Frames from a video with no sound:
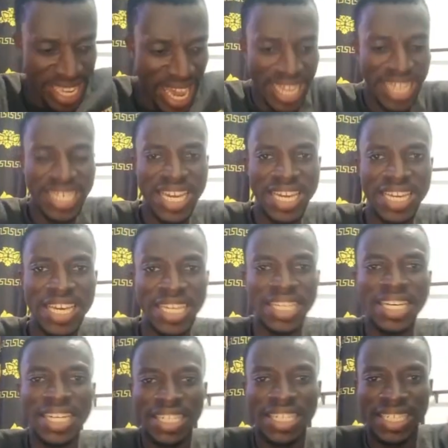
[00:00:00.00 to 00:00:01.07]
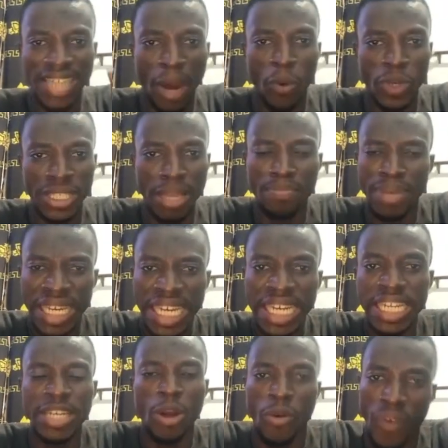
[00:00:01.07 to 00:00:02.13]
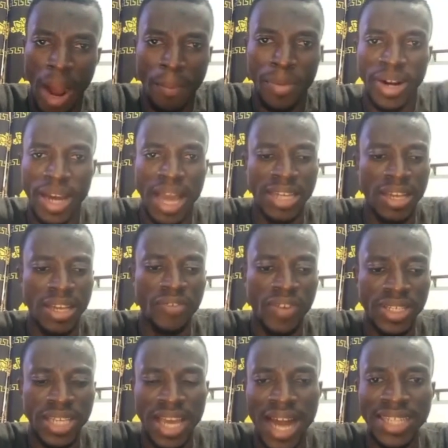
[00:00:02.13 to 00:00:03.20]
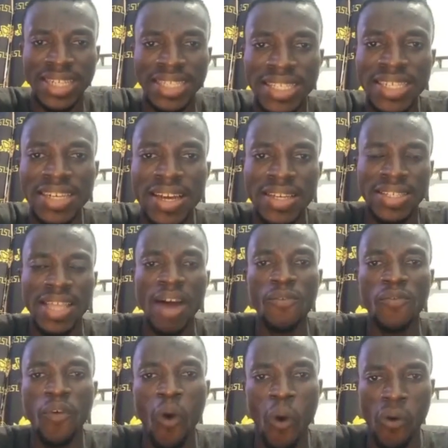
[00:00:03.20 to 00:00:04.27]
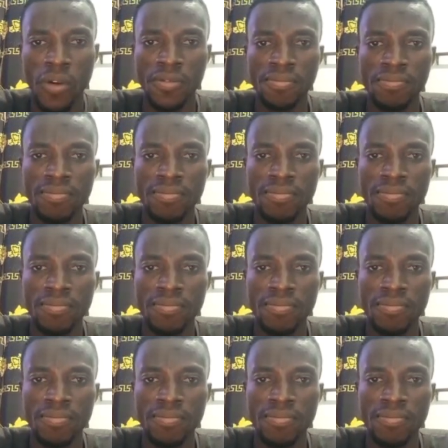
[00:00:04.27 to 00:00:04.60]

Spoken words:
Yeah, that was the beginning of America, your friends, Argentina's downfall.